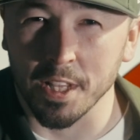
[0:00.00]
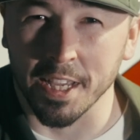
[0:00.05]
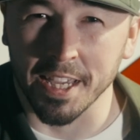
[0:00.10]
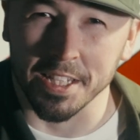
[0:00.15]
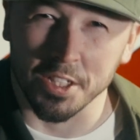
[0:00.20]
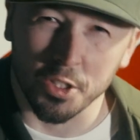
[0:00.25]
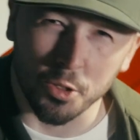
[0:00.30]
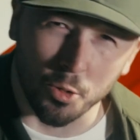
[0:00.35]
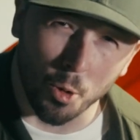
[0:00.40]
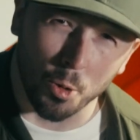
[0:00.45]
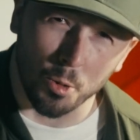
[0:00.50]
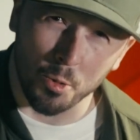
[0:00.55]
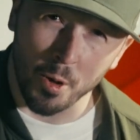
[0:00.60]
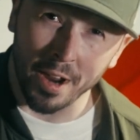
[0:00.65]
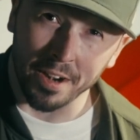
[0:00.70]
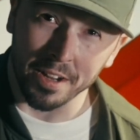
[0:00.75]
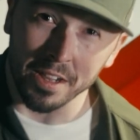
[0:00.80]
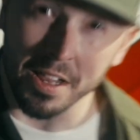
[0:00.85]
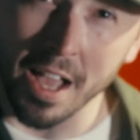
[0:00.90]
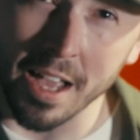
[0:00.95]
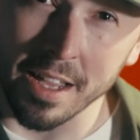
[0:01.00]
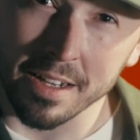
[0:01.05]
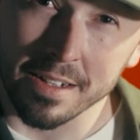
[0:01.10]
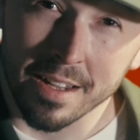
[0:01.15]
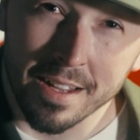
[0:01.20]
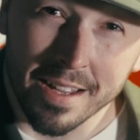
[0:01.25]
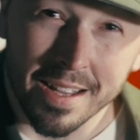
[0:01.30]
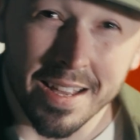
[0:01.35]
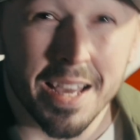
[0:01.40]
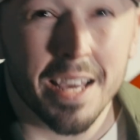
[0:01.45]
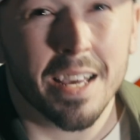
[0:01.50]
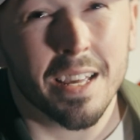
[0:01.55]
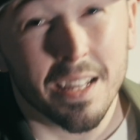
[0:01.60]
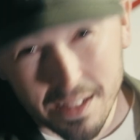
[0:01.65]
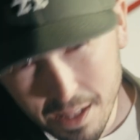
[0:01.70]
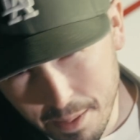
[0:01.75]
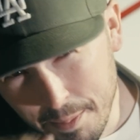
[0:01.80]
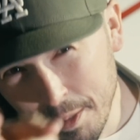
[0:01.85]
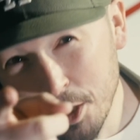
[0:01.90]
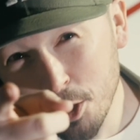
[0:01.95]
that gets thrown around a lot.
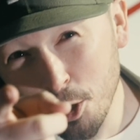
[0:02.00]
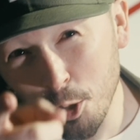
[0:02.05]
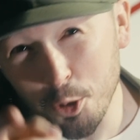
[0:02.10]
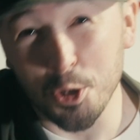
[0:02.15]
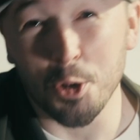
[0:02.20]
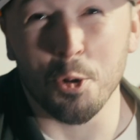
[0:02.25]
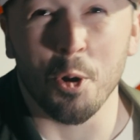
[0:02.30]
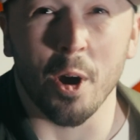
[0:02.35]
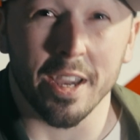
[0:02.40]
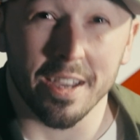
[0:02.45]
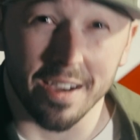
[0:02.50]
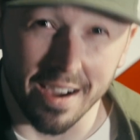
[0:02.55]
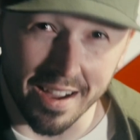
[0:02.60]
Let me show you iconic.